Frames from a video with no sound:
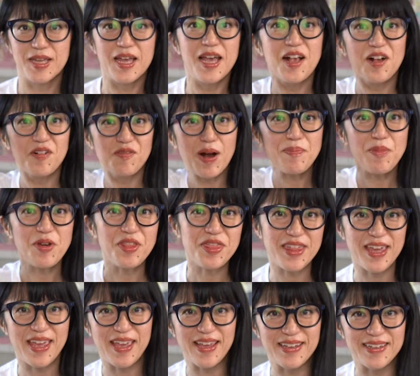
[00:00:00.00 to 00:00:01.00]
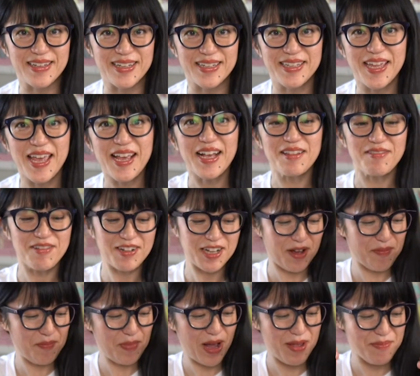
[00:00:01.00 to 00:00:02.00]
One more thing, take a look
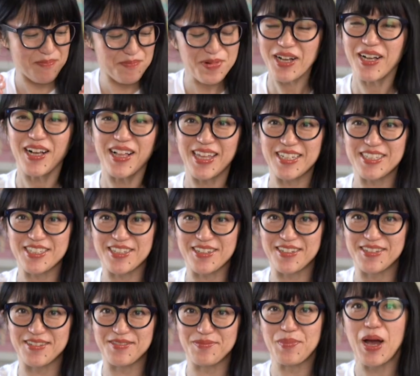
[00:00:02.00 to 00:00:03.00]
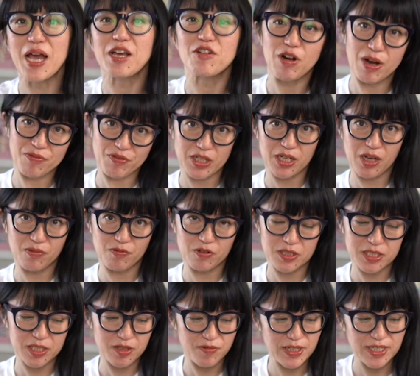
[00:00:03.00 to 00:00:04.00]
at my book collection, my graphic novel
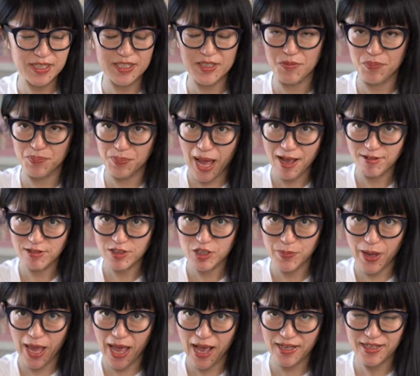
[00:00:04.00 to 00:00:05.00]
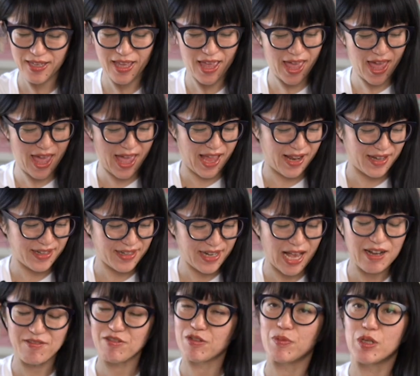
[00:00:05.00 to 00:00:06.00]
series, Bounce Back, and
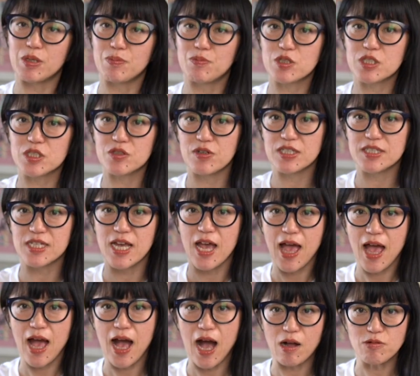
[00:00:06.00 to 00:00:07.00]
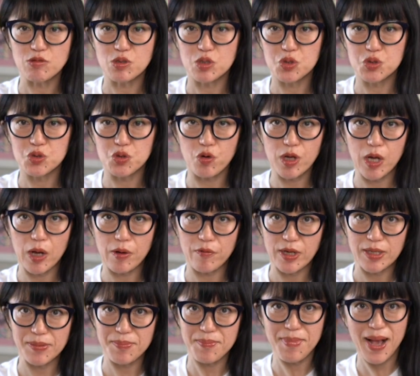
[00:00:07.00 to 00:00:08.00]
activity book series, How to Draw
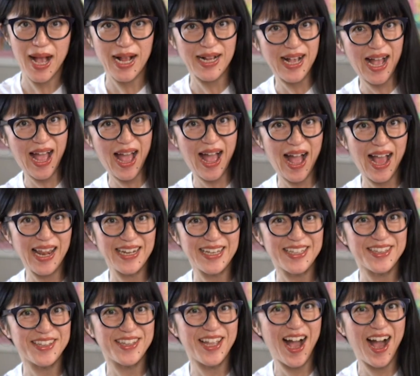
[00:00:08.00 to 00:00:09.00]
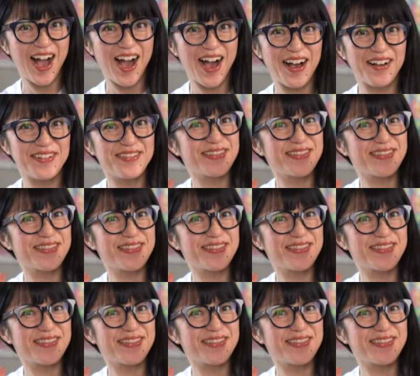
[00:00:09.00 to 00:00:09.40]
Kawaii Manga. Arigato!